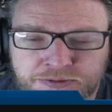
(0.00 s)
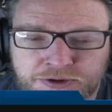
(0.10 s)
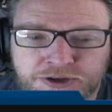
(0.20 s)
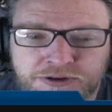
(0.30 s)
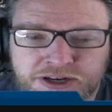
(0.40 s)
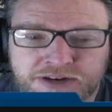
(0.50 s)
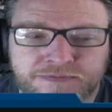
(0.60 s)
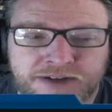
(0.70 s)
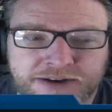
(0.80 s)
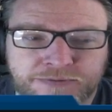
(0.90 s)
You need to
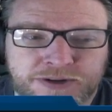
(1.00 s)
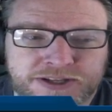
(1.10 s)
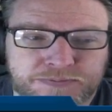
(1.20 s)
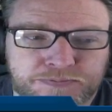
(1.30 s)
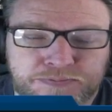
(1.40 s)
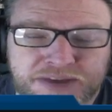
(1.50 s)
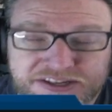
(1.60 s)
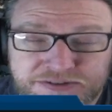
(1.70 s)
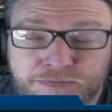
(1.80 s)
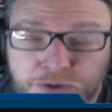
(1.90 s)
find what's best
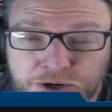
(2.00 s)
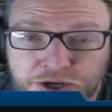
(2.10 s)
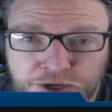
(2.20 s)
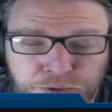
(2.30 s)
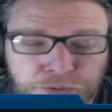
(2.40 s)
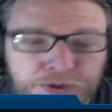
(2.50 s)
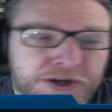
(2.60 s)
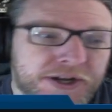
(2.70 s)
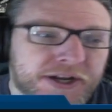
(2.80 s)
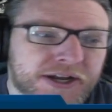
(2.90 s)
for you.
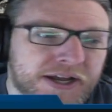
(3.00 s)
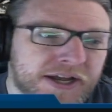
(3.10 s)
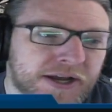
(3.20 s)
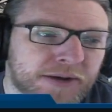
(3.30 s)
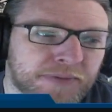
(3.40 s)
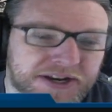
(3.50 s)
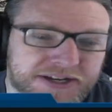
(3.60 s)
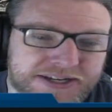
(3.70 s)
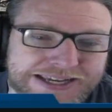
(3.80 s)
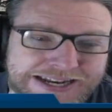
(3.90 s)
But
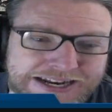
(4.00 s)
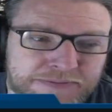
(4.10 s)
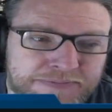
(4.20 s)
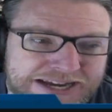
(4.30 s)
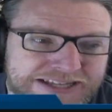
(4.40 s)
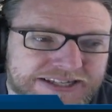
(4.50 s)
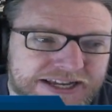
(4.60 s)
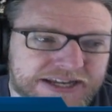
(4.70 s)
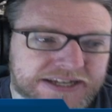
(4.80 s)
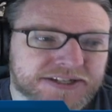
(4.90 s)
to get into my
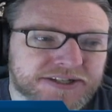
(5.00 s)
settings,